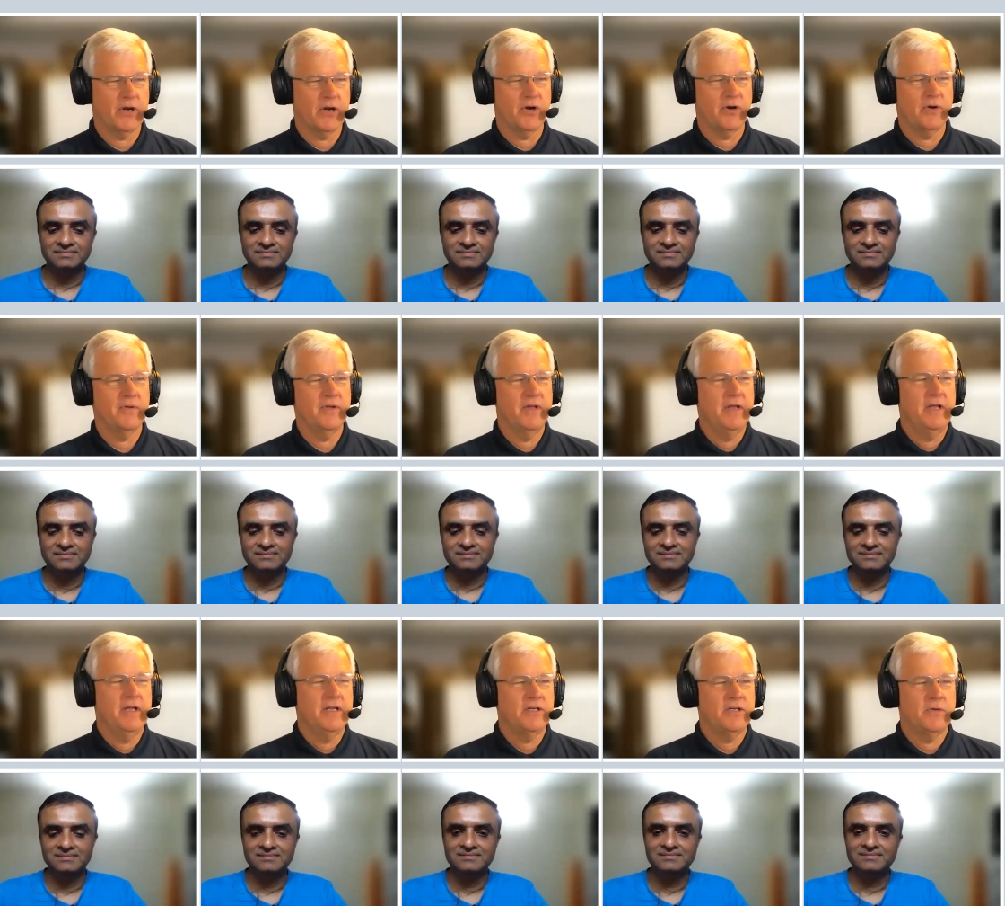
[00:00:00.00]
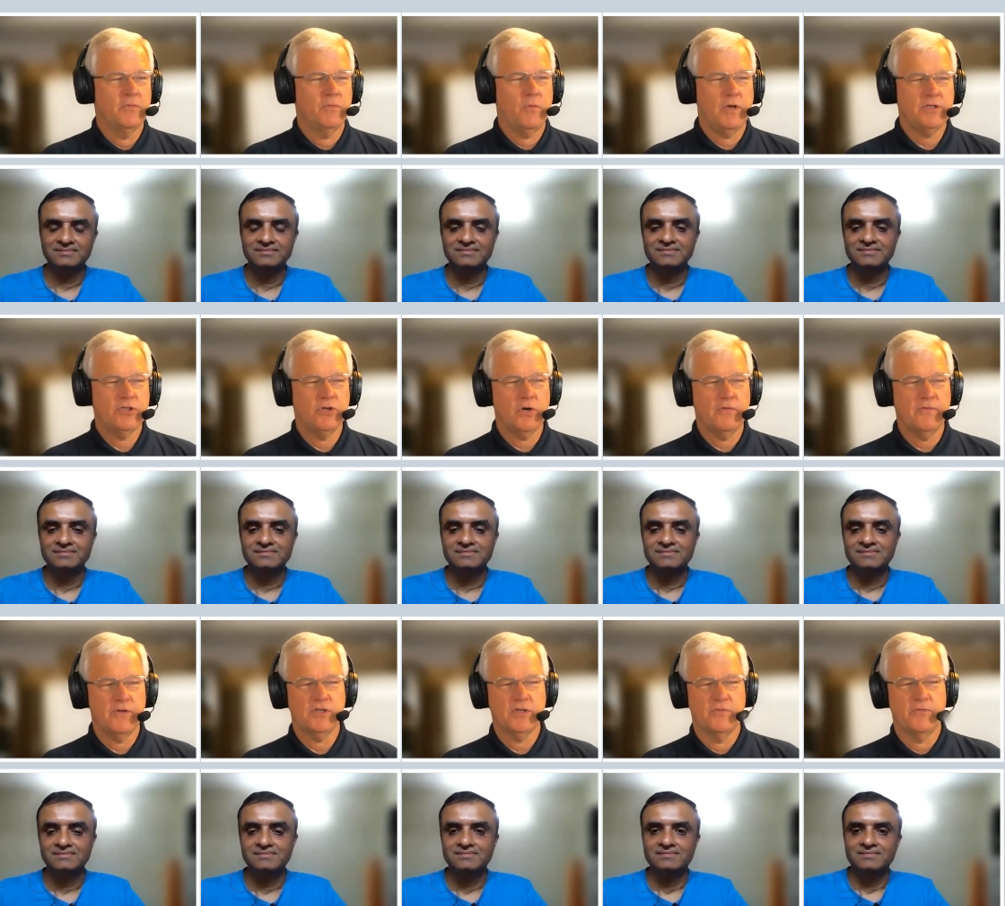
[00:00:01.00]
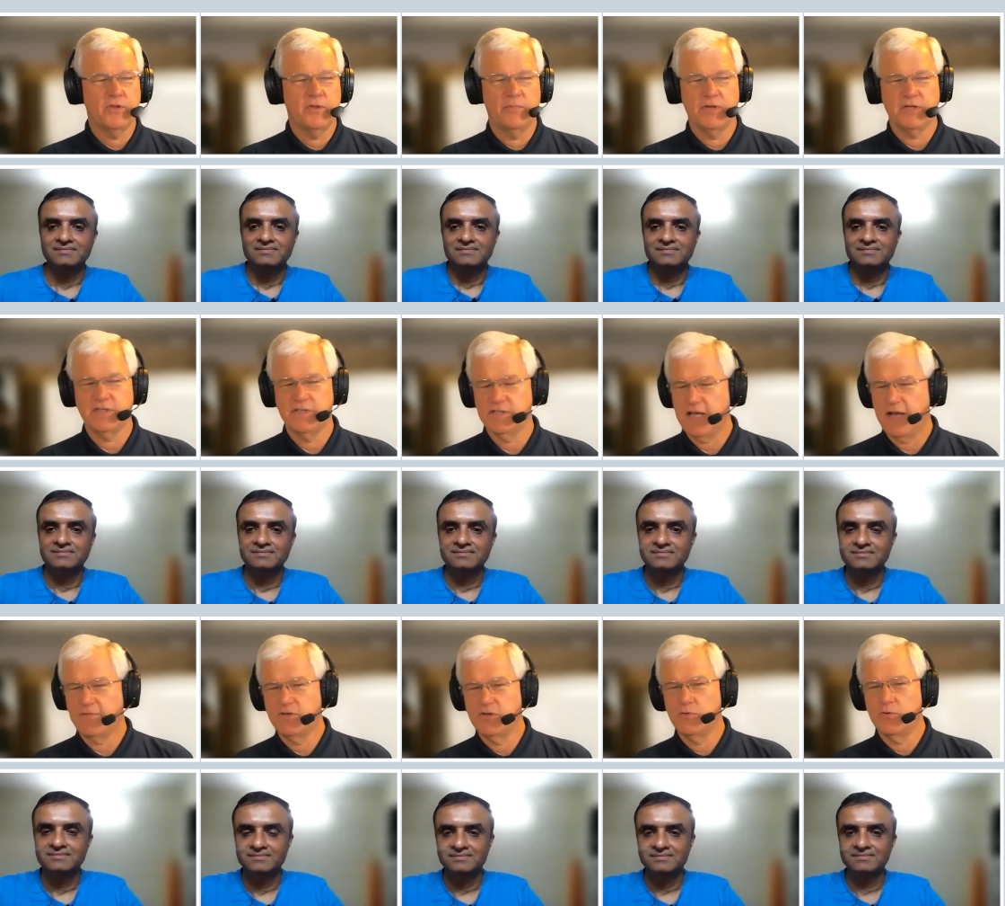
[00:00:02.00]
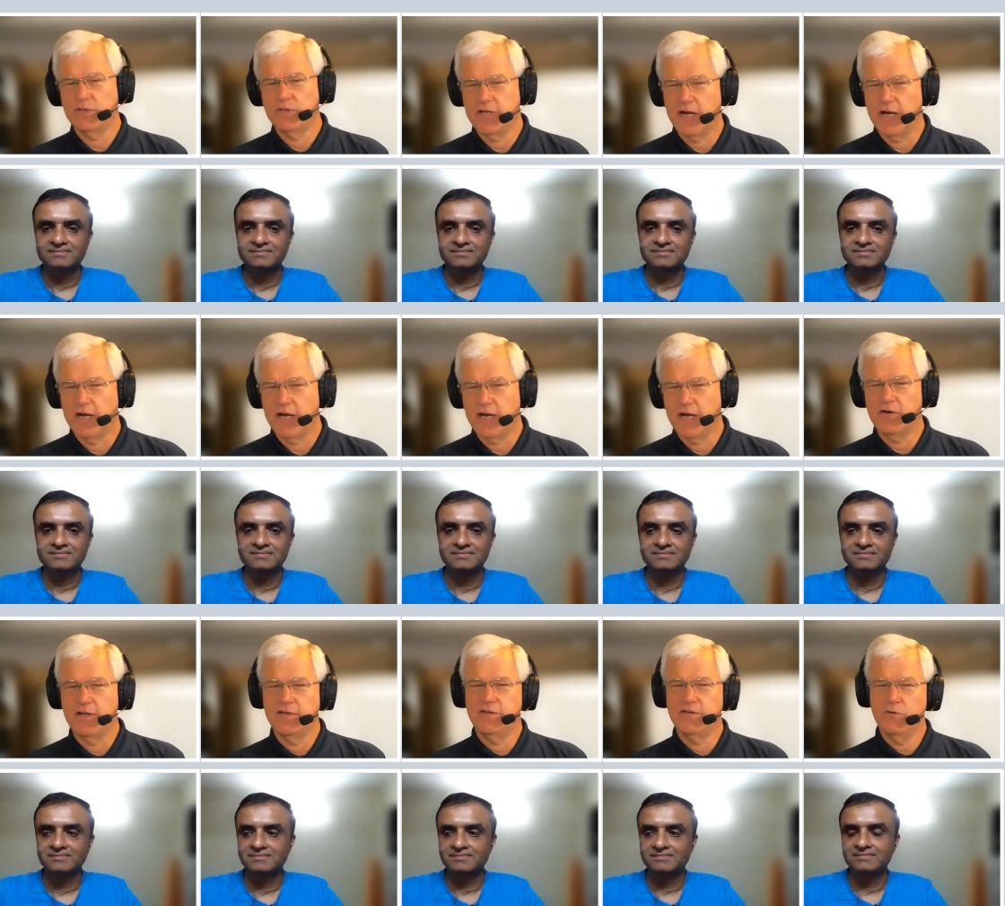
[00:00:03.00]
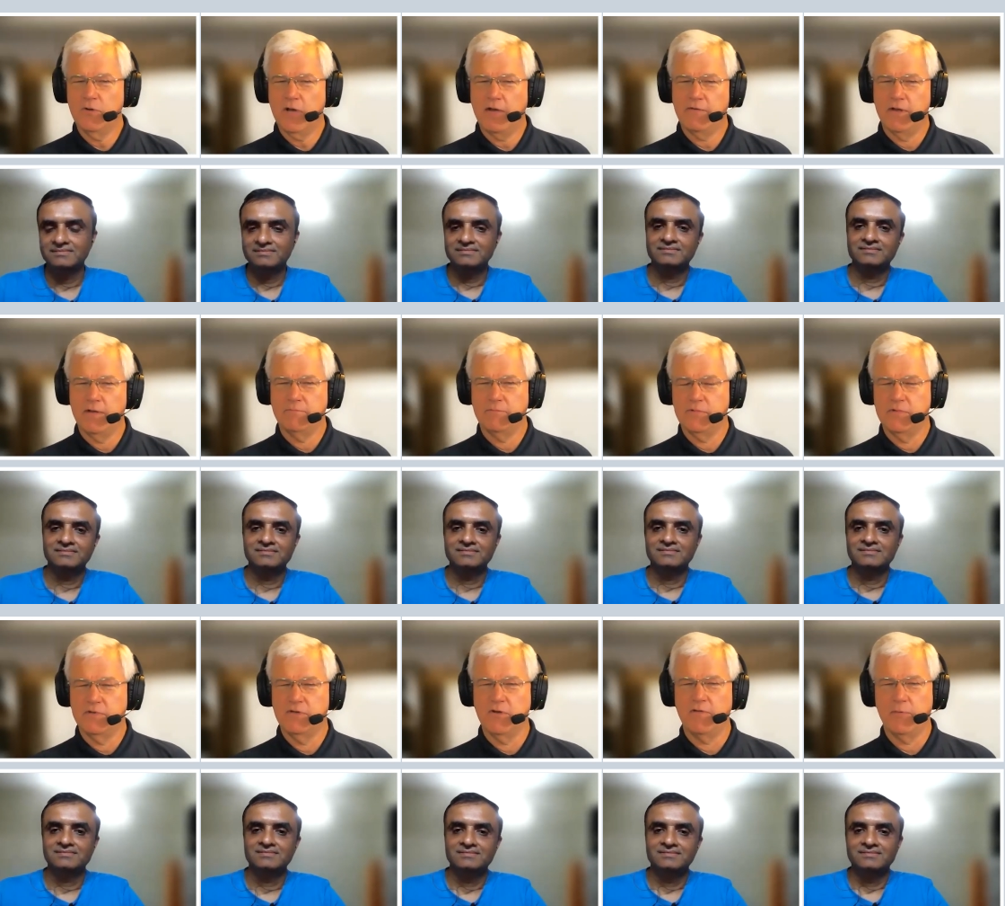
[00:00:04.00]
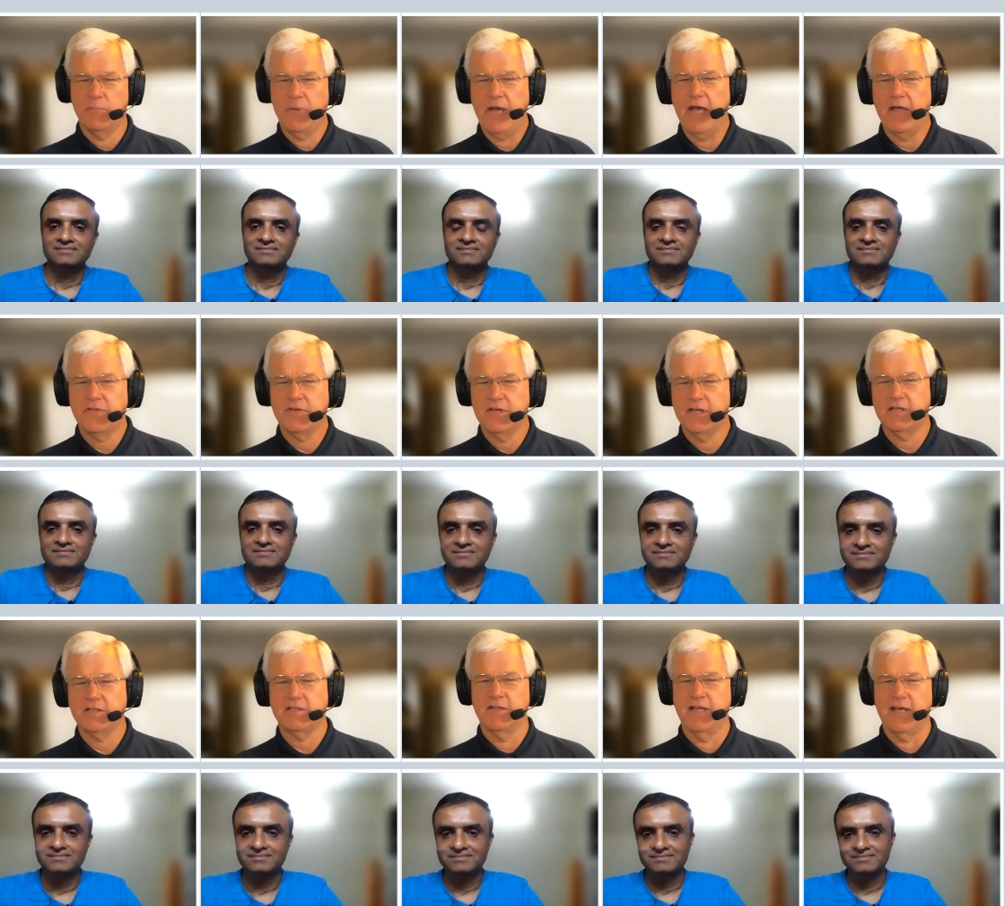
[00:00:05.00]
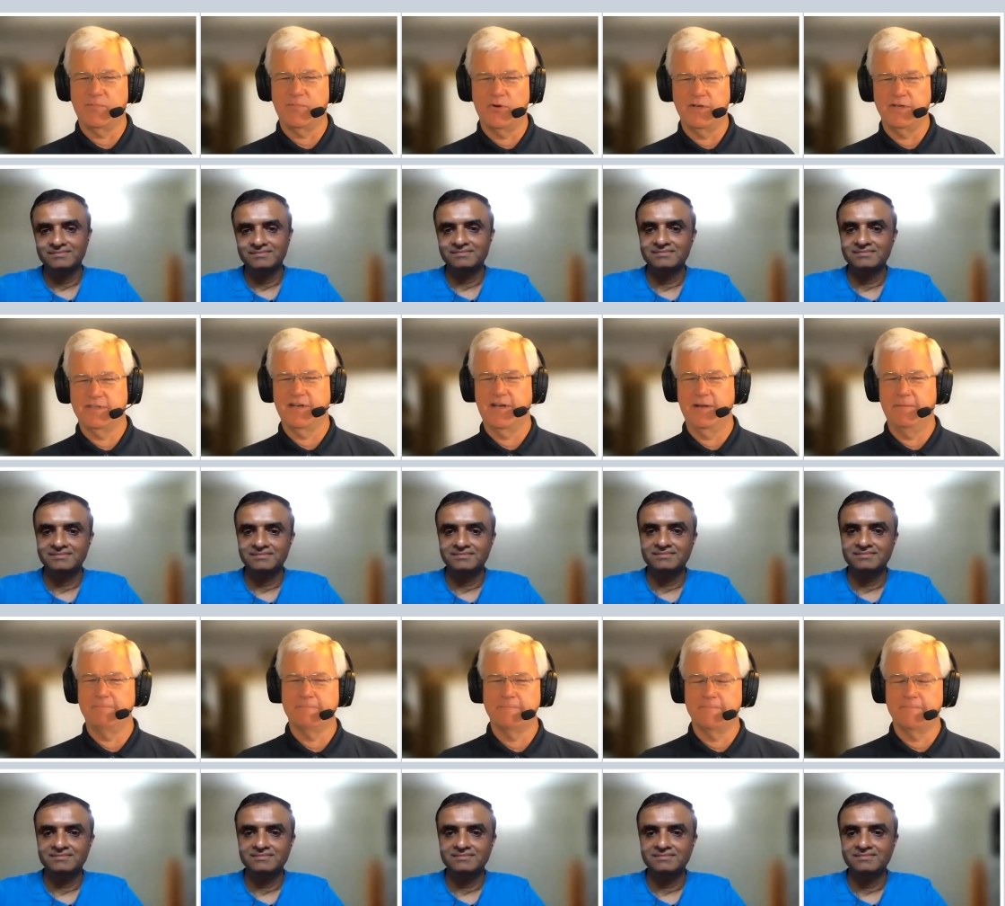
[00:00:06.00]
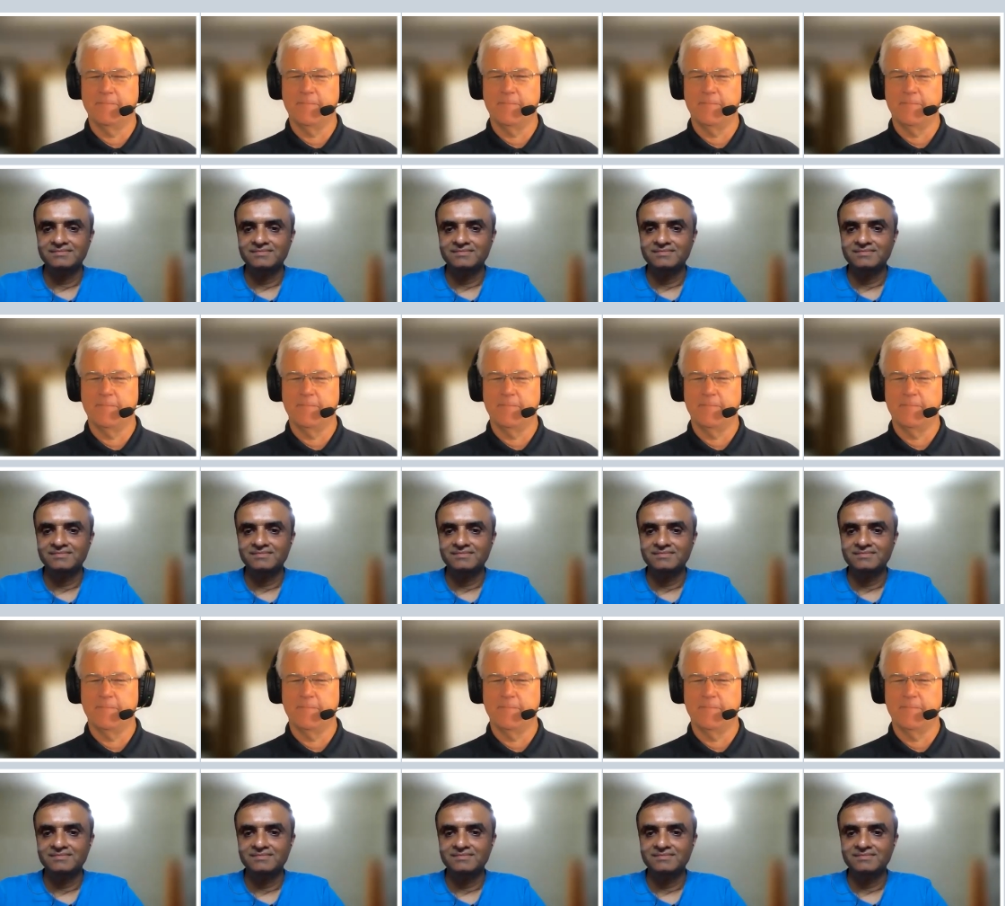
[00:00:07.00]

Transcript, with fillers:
Speaker 1: and bigger. What's your vision for the business after you retire? And do you have a, do you have a path to get to that point in time?